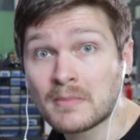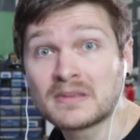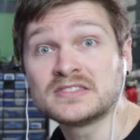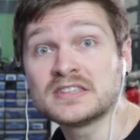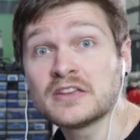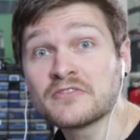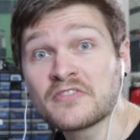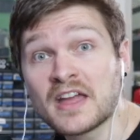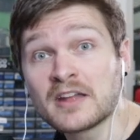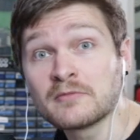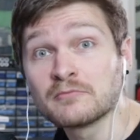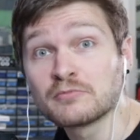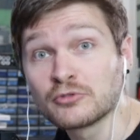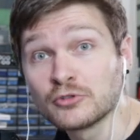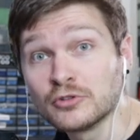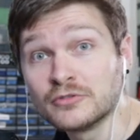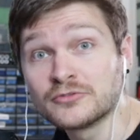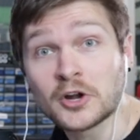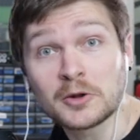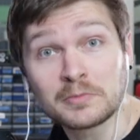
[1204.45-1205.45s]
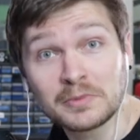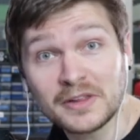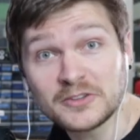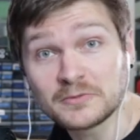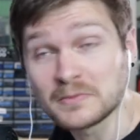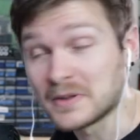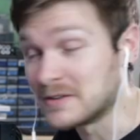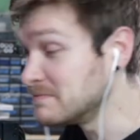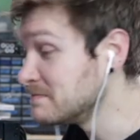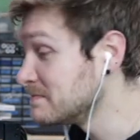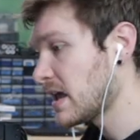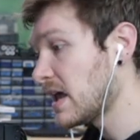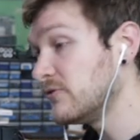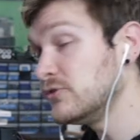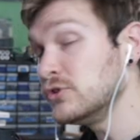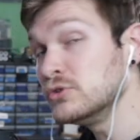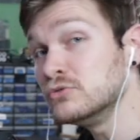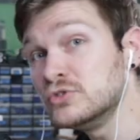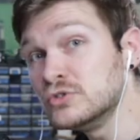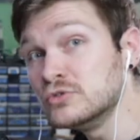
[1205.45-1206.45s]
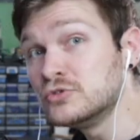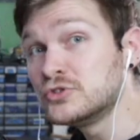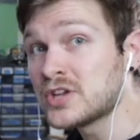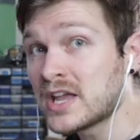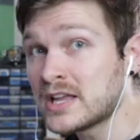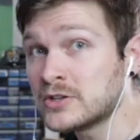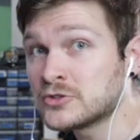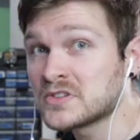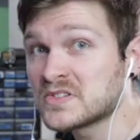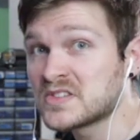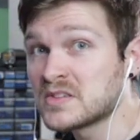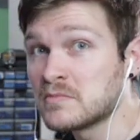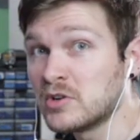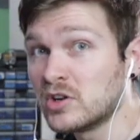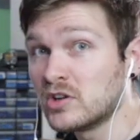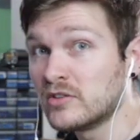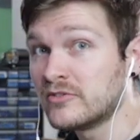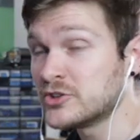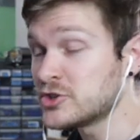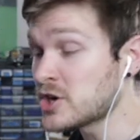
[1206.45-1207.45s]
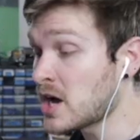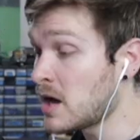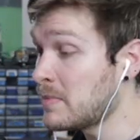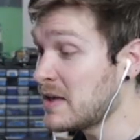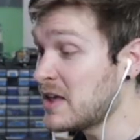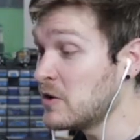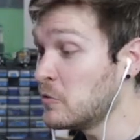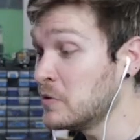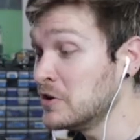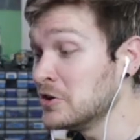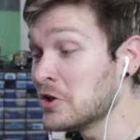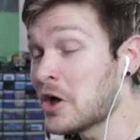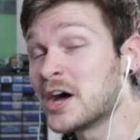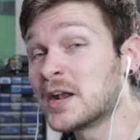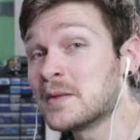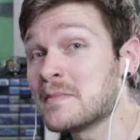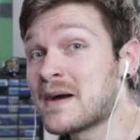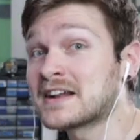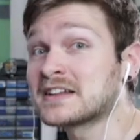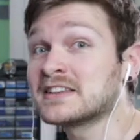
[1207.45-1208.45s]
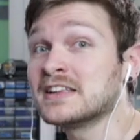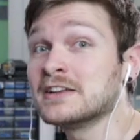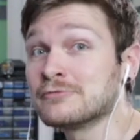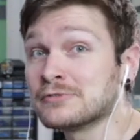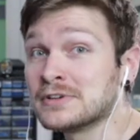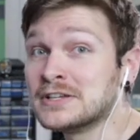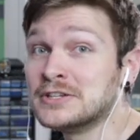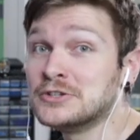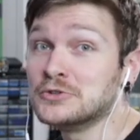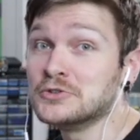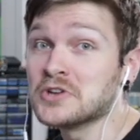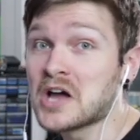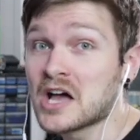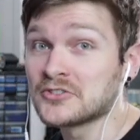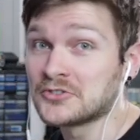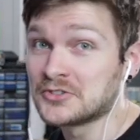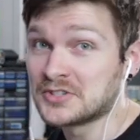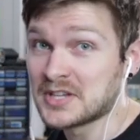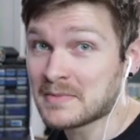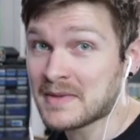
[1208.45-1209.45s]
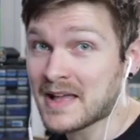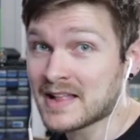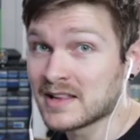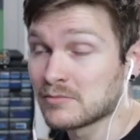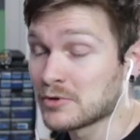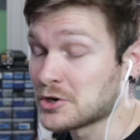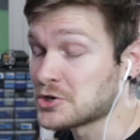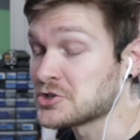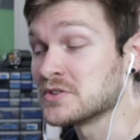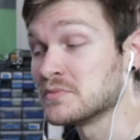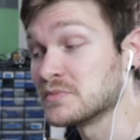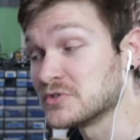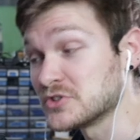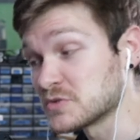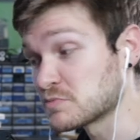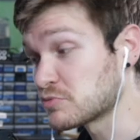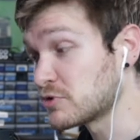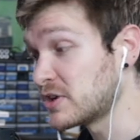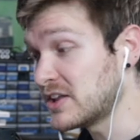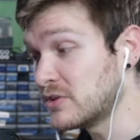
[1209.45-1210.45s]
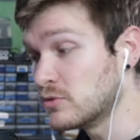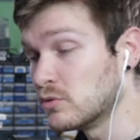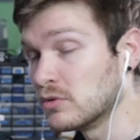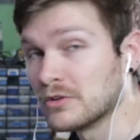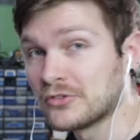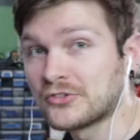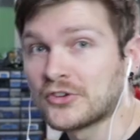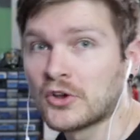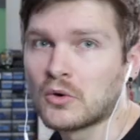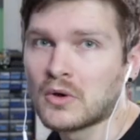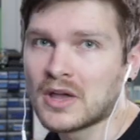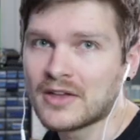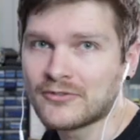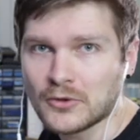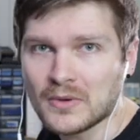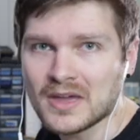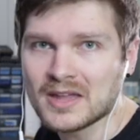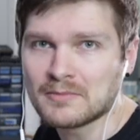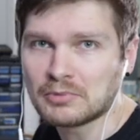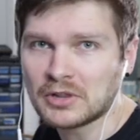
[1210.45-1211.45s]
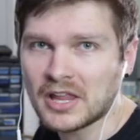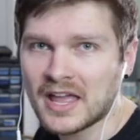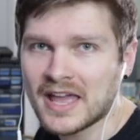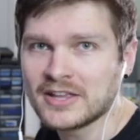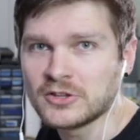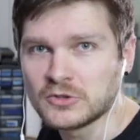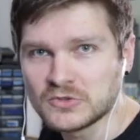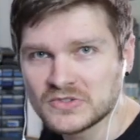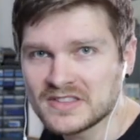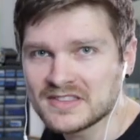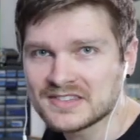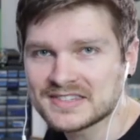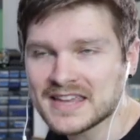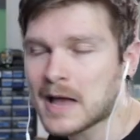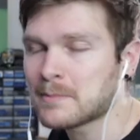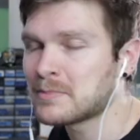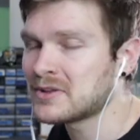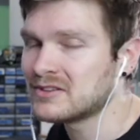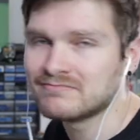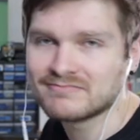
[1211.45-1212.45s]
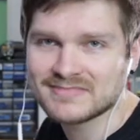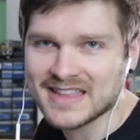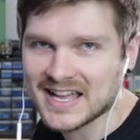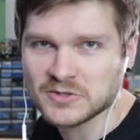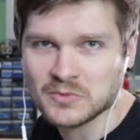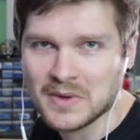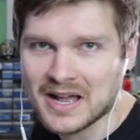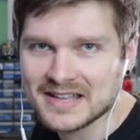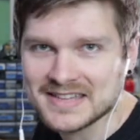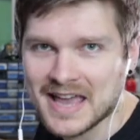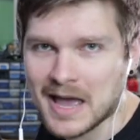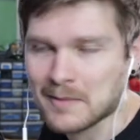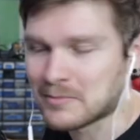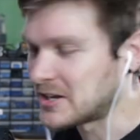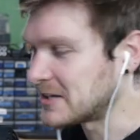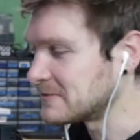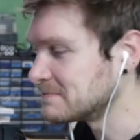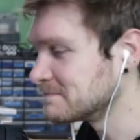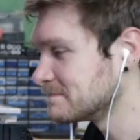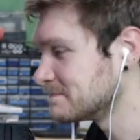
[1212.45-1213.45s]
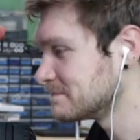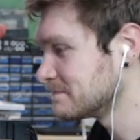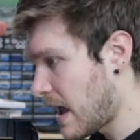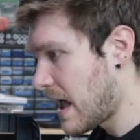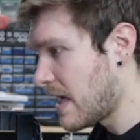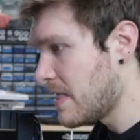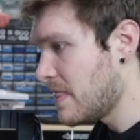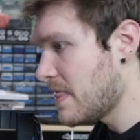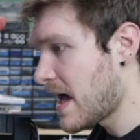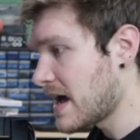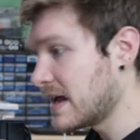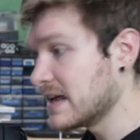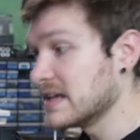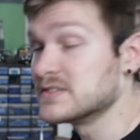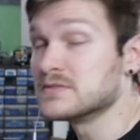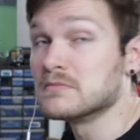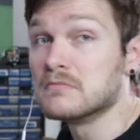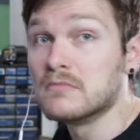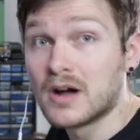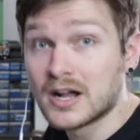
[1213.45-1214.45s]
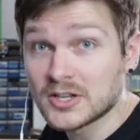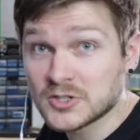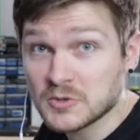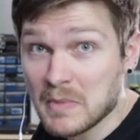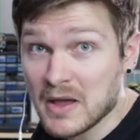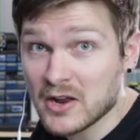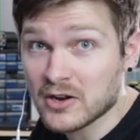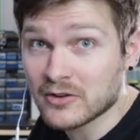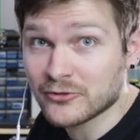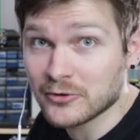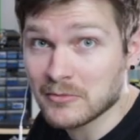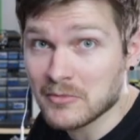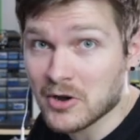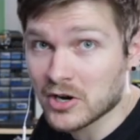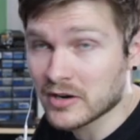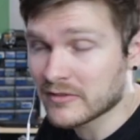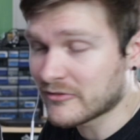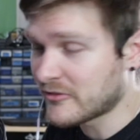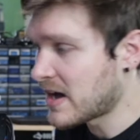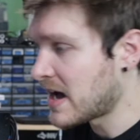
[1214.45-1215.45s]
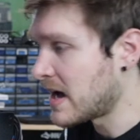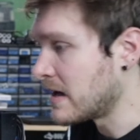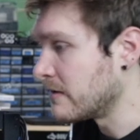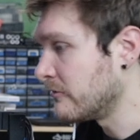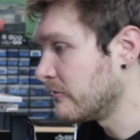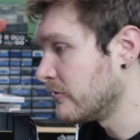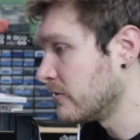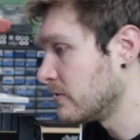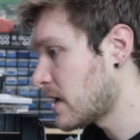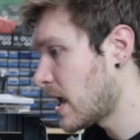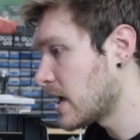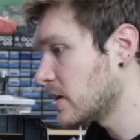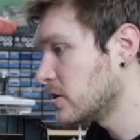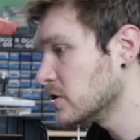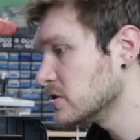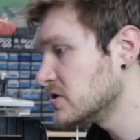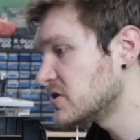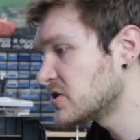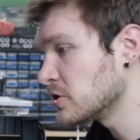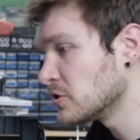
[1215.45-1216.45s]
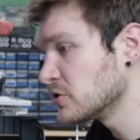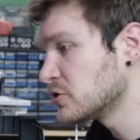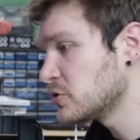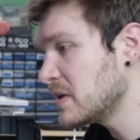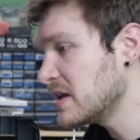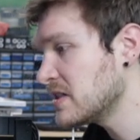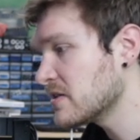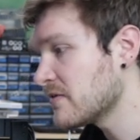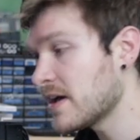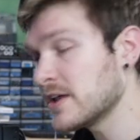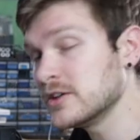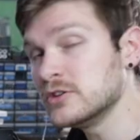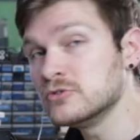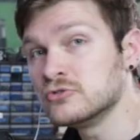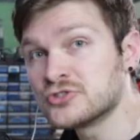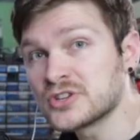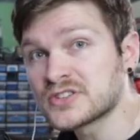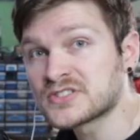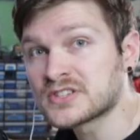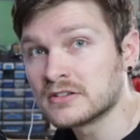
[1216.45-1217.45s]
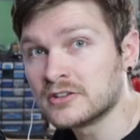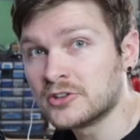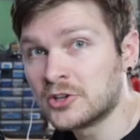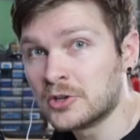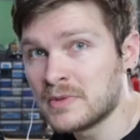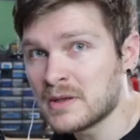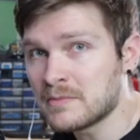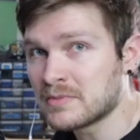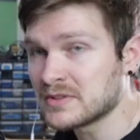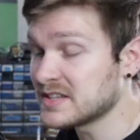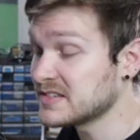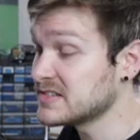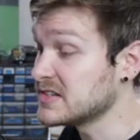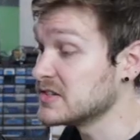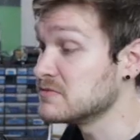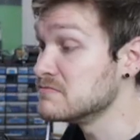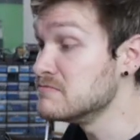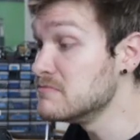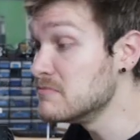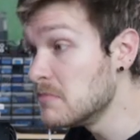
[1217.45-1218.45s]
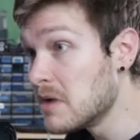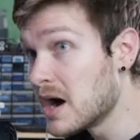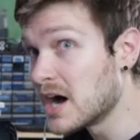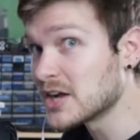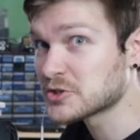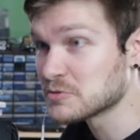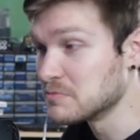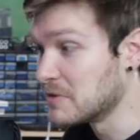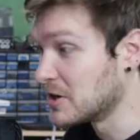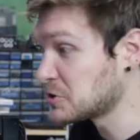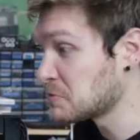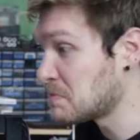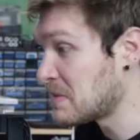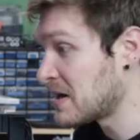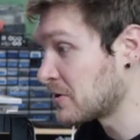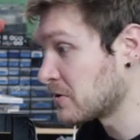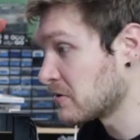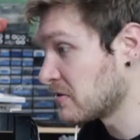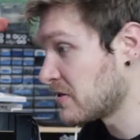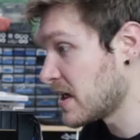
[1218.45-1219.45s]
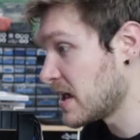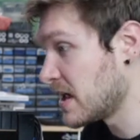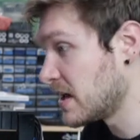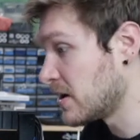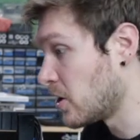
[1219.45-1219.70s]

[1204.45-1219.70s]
and see if that improved our placement. If you do change this in the middle of a job, it will automatically redo nozzle tip calibration, which is pretty cool. So if you hit play and you see this happen, that's why it's happening. And that is much better from R5. I could still tweak the value just a little bit, but this is much, much better than